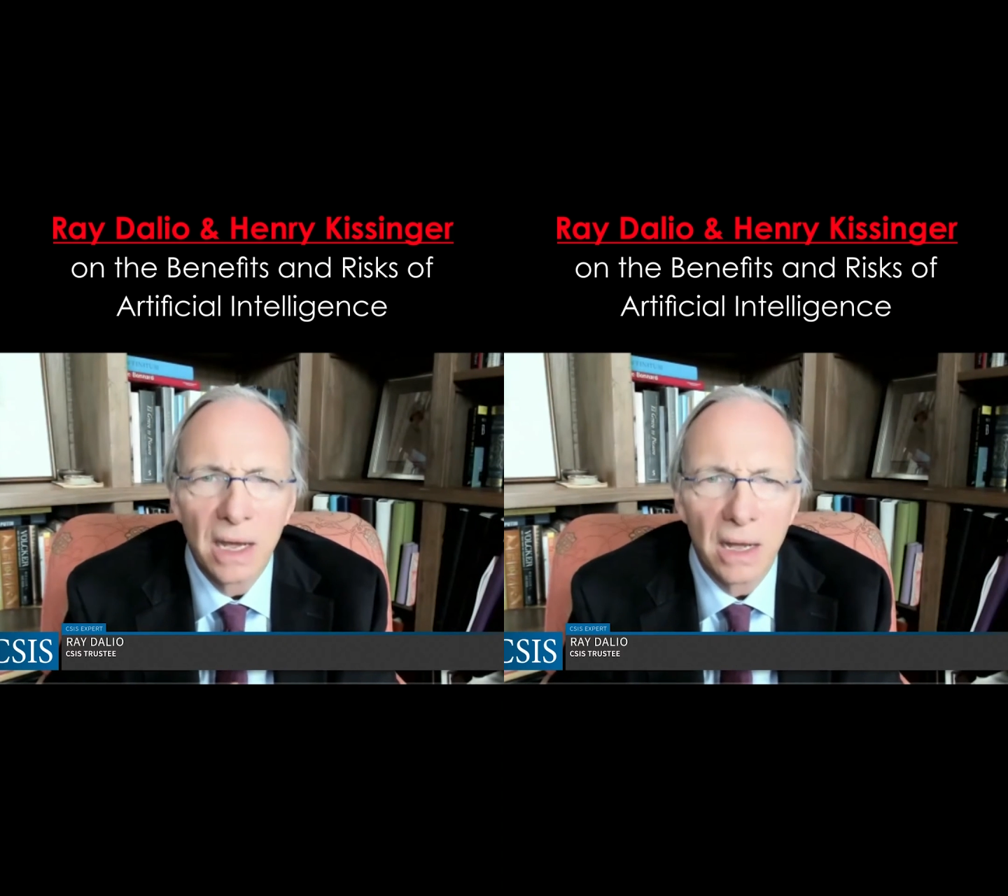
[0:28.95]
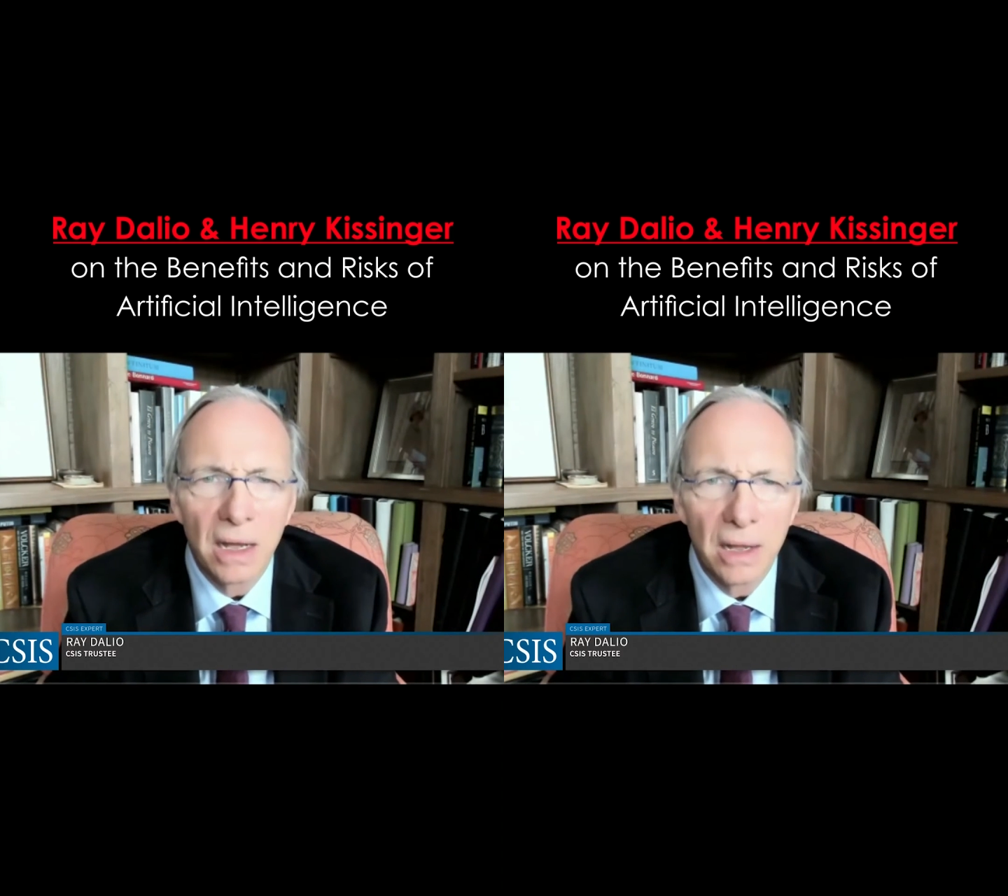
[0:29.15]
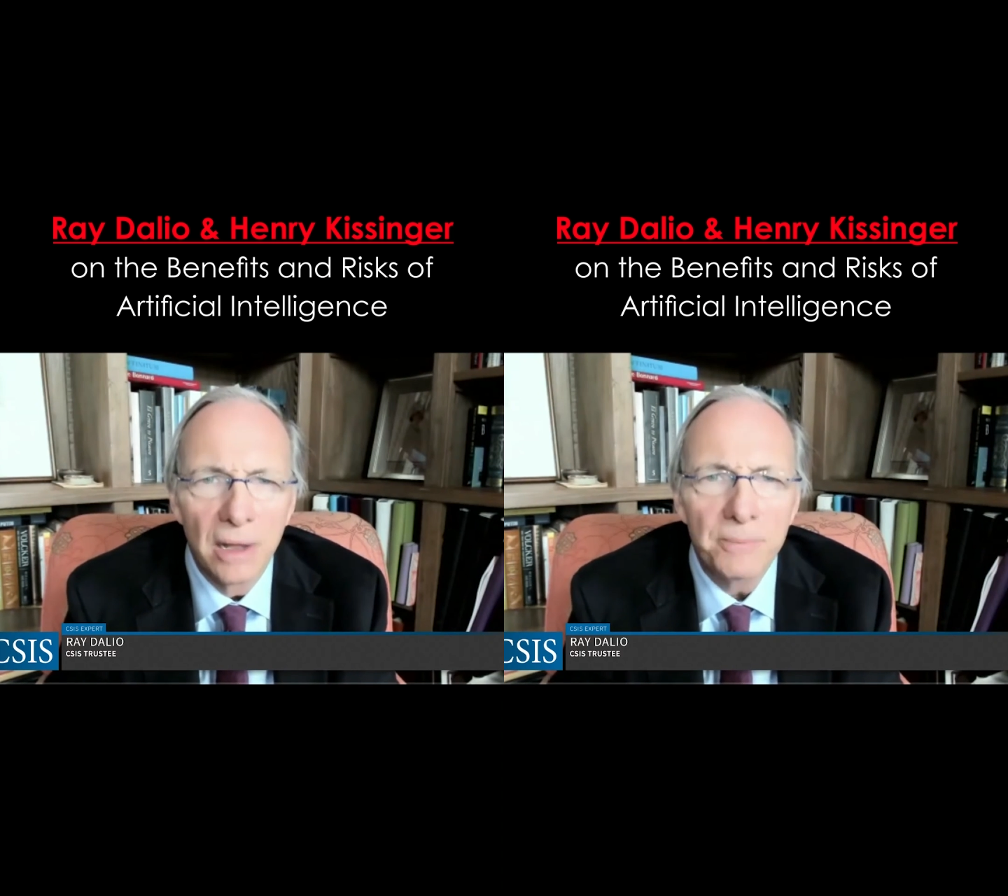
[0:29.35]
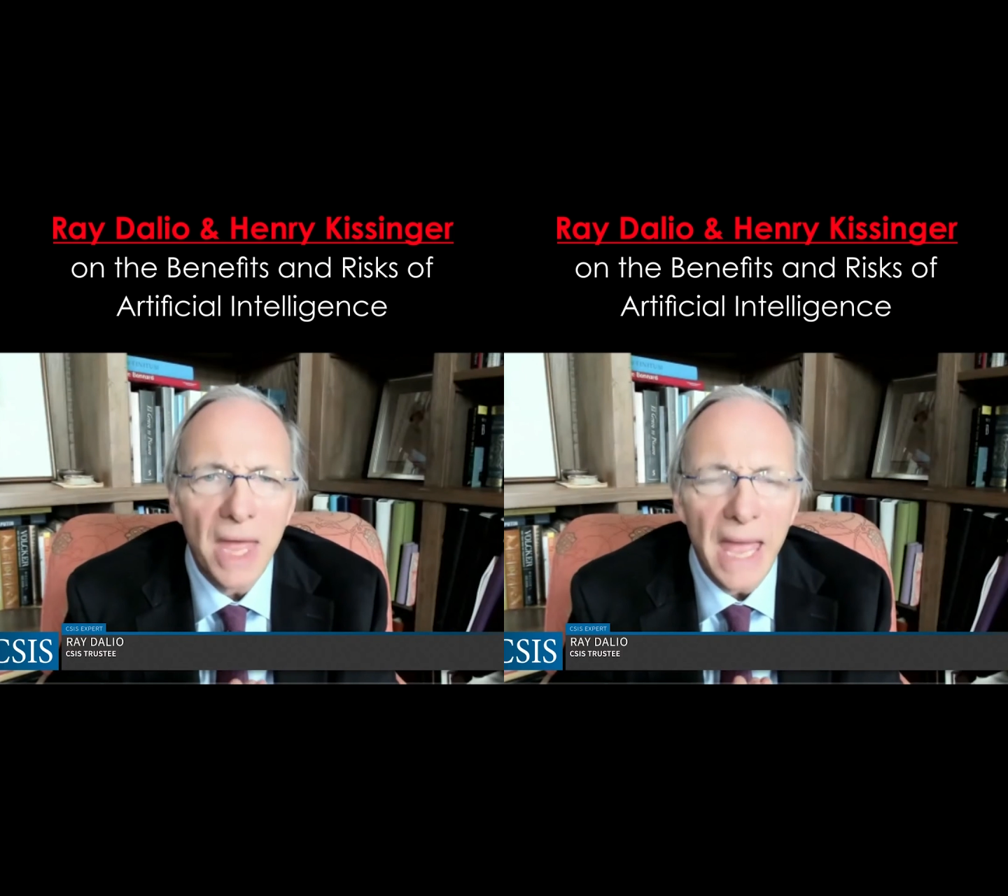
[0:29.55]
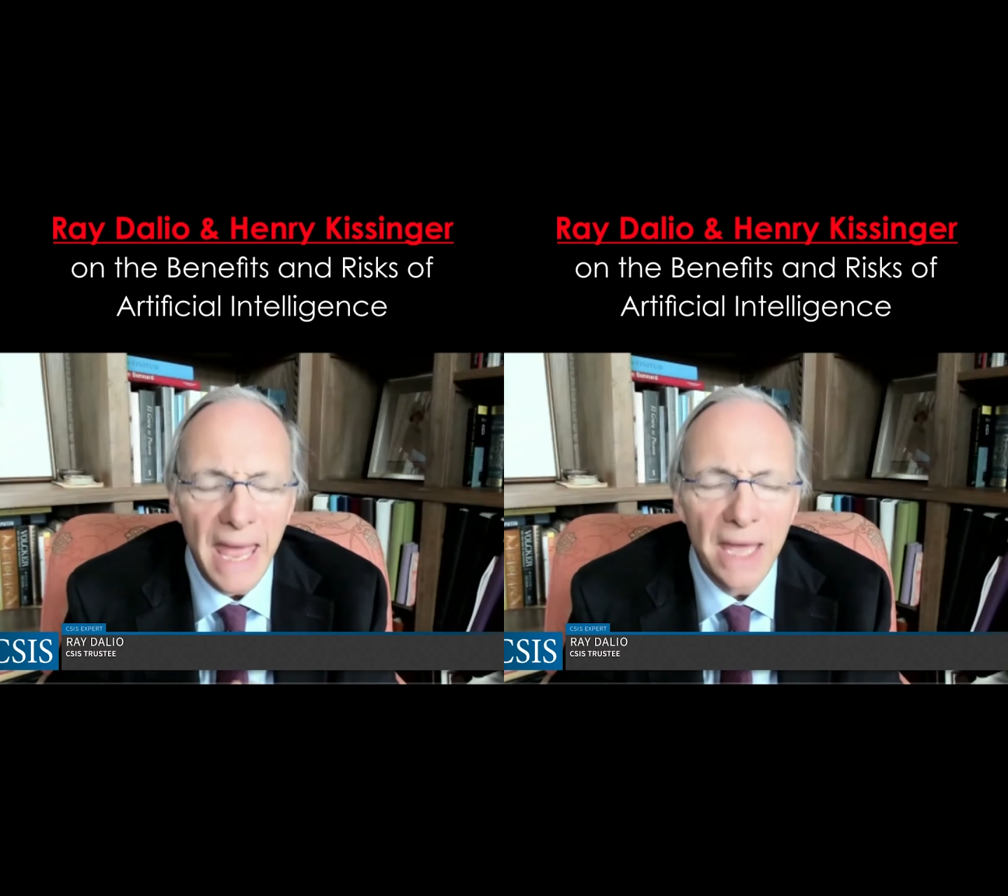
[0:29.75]
um,
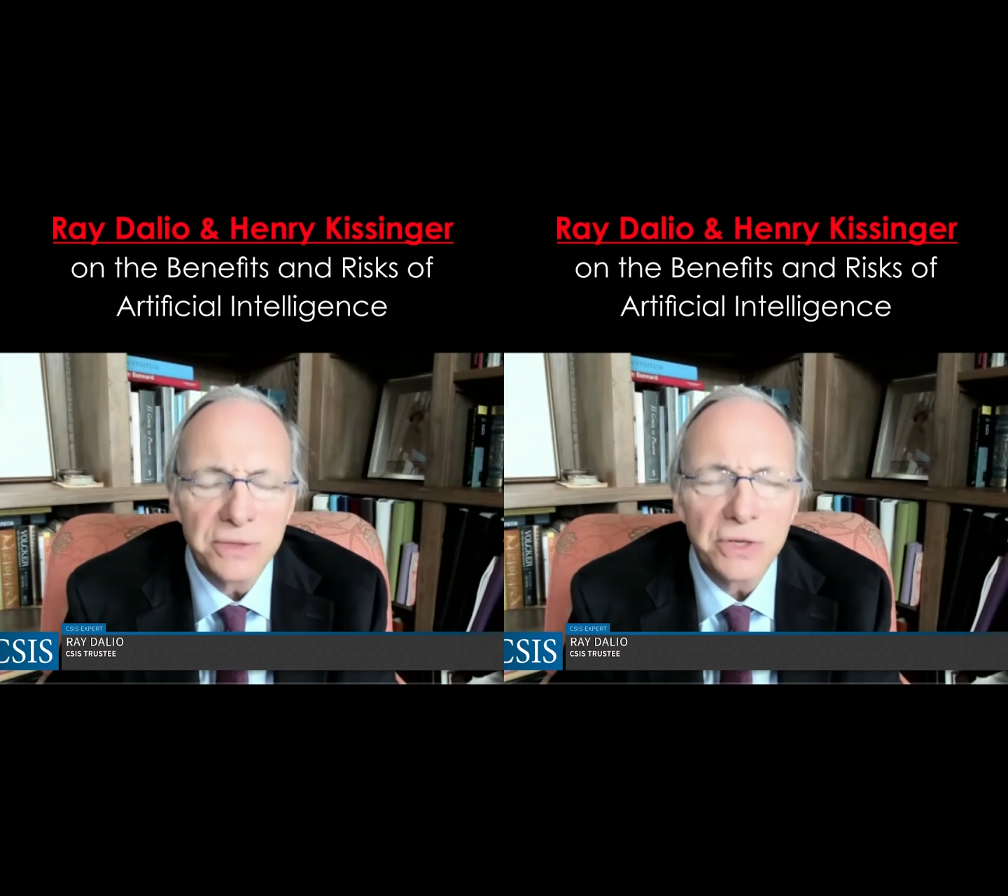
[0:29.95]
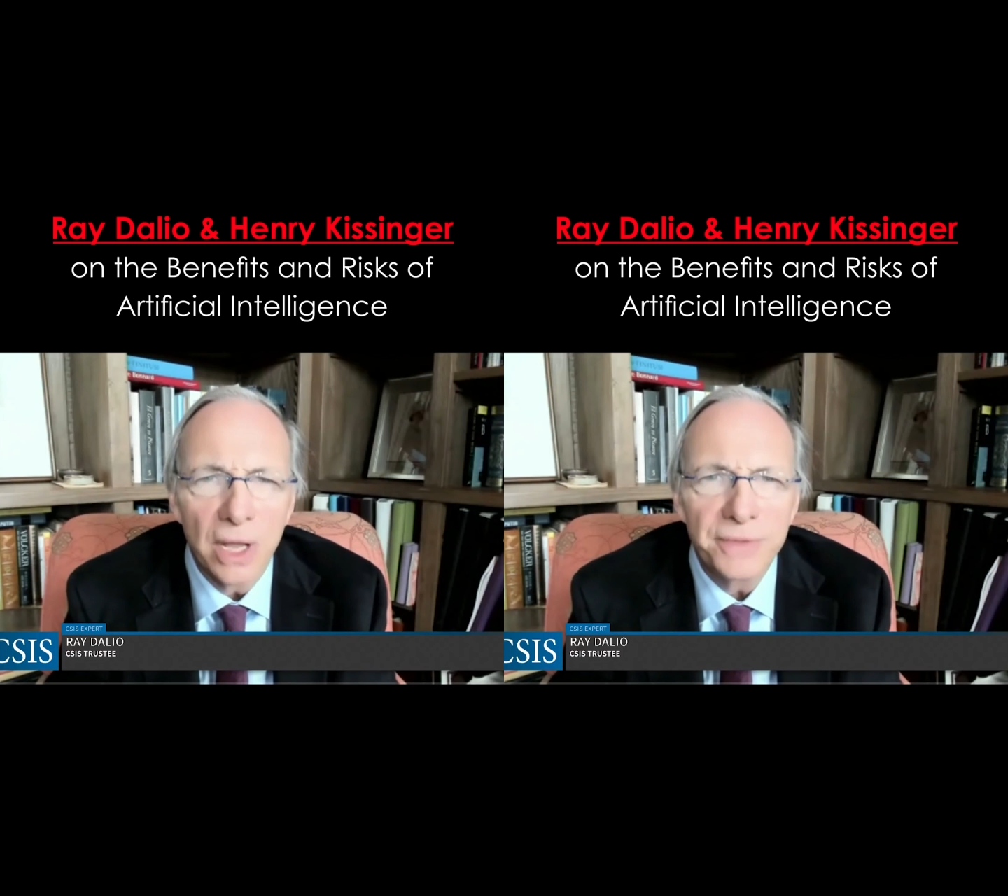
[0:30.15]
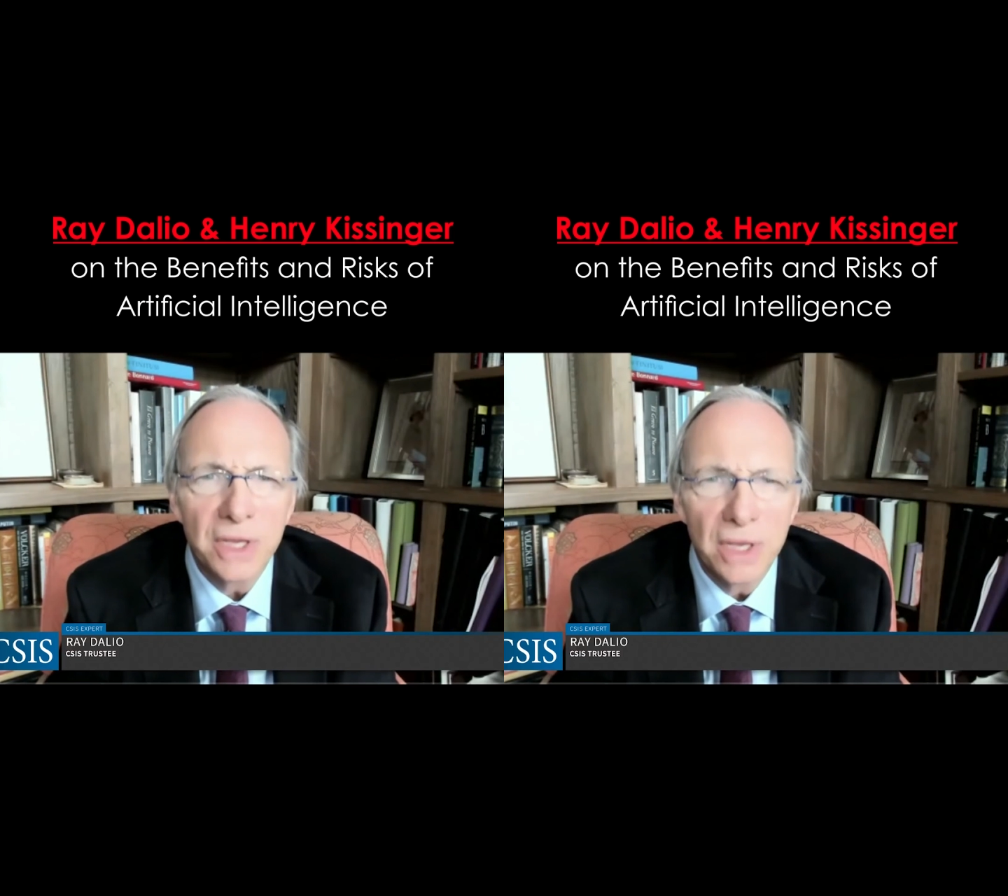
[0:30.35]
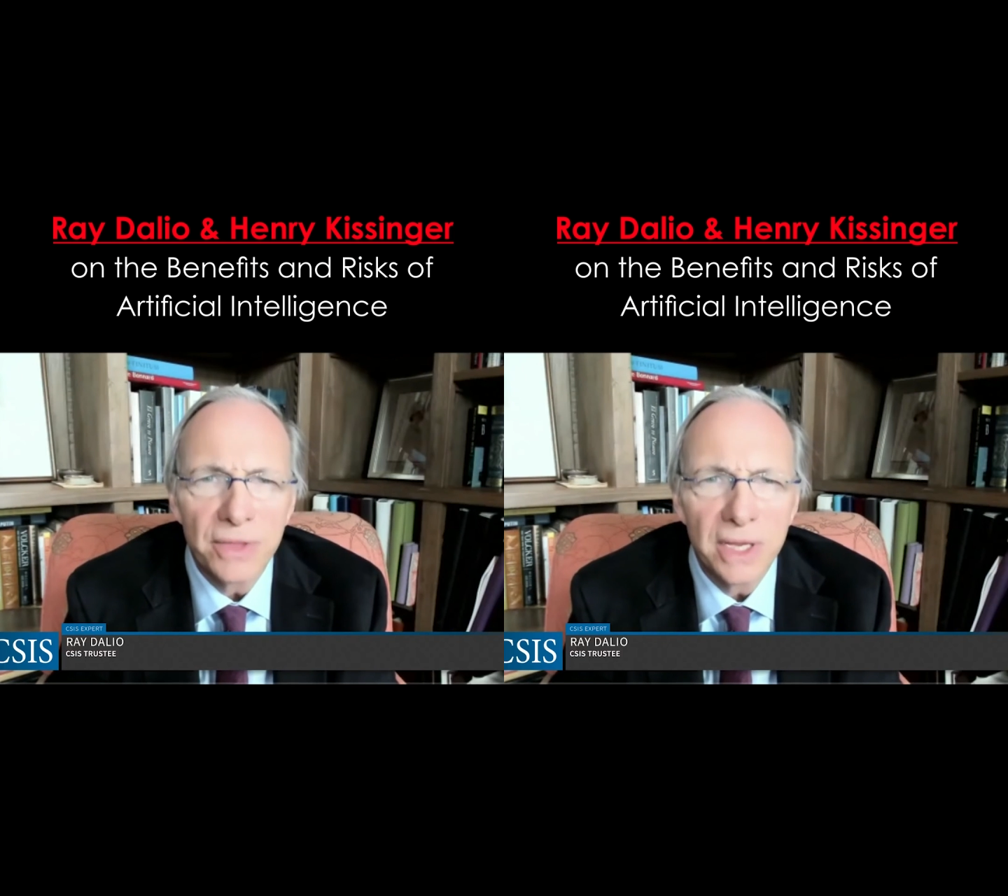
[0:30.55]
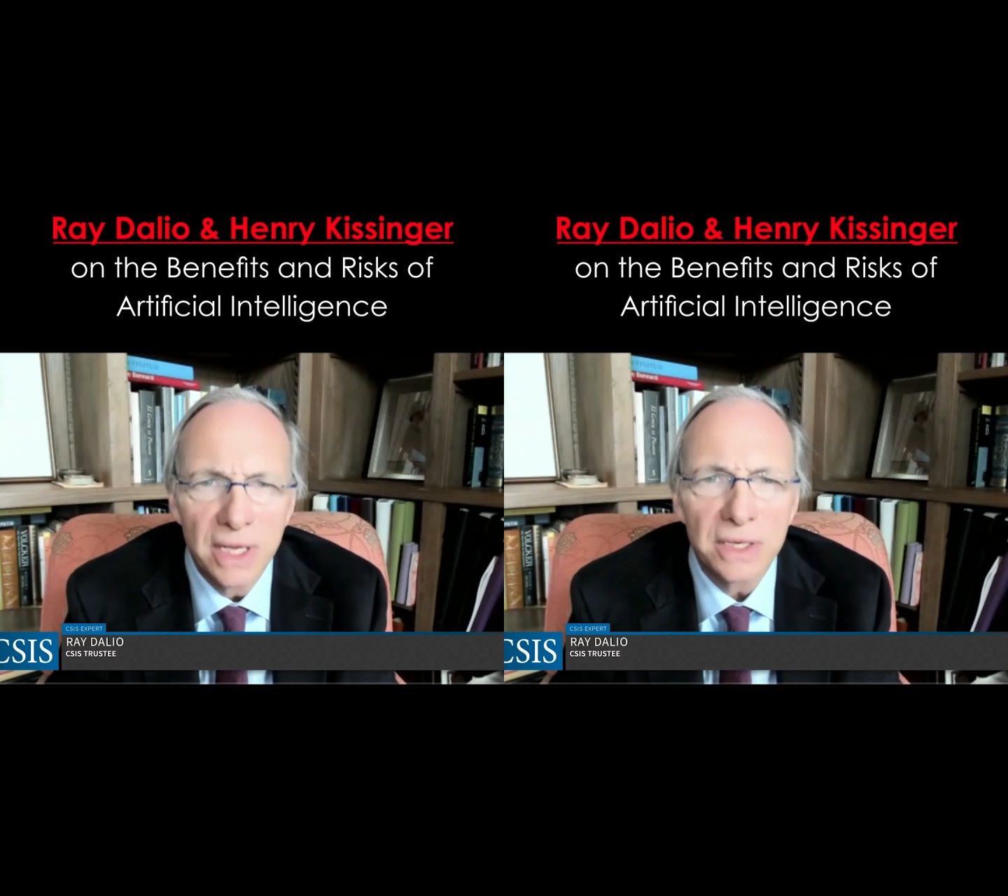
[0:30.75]
and on the other
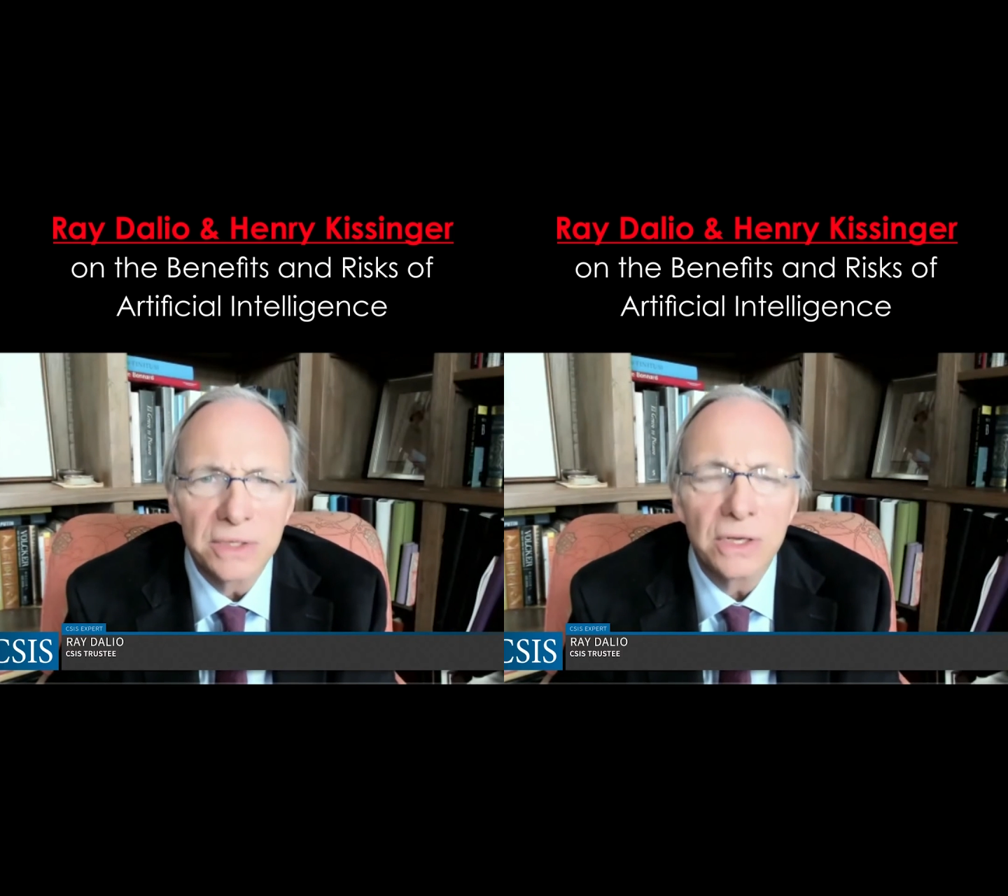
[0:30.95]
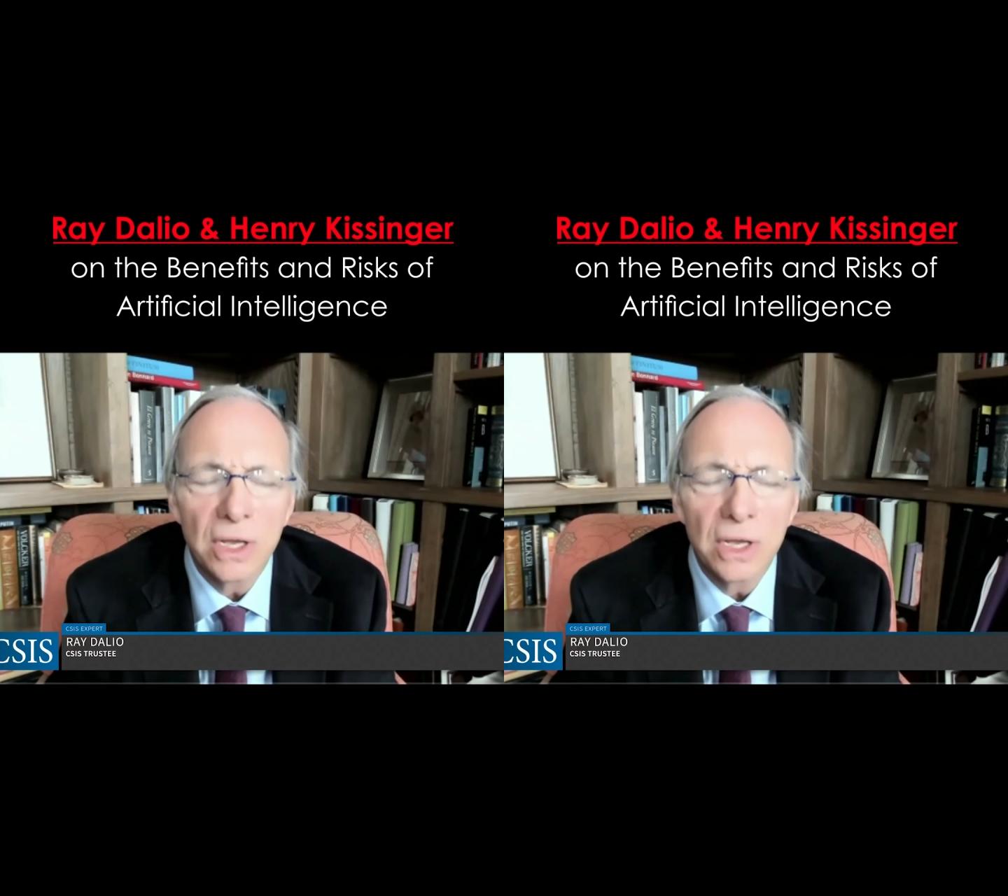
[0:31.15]
hand,